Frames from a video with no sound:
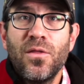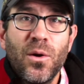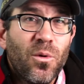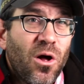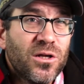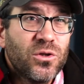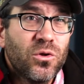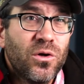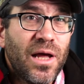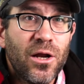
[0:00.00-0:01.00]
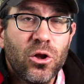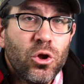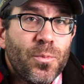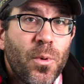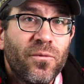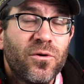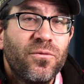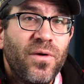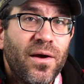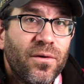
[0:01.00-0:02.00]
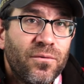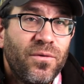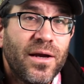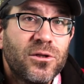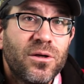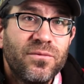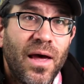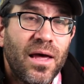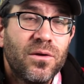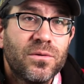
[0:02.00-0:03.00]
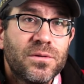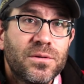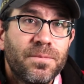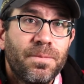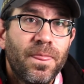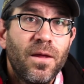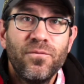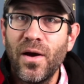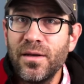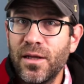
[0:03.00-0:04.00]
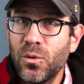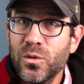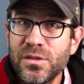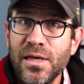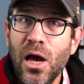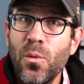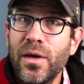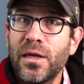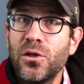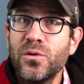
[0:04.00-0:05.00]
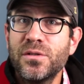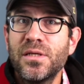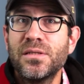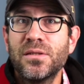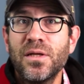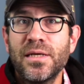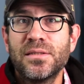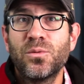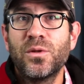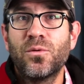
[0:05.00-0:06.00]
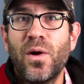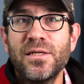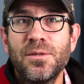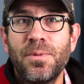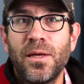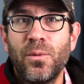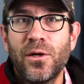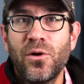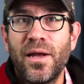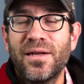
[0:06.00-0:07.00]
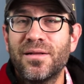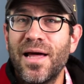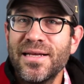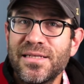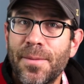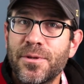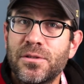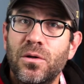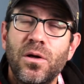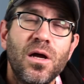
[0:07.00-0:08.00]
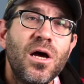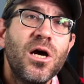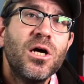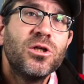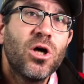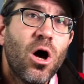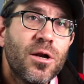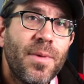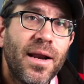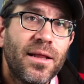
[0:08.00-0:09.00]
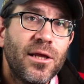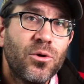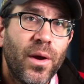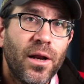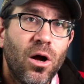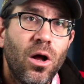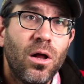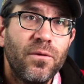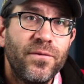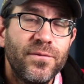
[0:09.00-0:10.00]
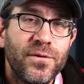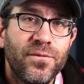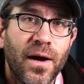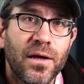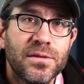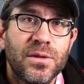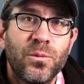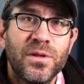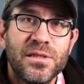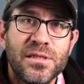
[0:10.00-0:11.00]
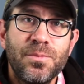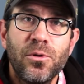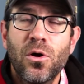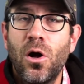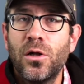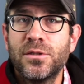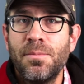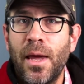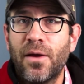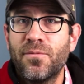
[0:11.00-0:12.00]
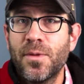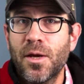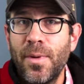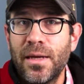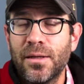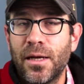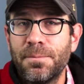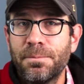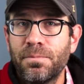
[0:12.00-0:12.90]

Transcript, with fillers: Then we'll also learn how to loop over a vector of values. Finally, we'll see how we can use this list with the recipe we created in the last episode to automatically create all 50 files with a simple call to make from the command line.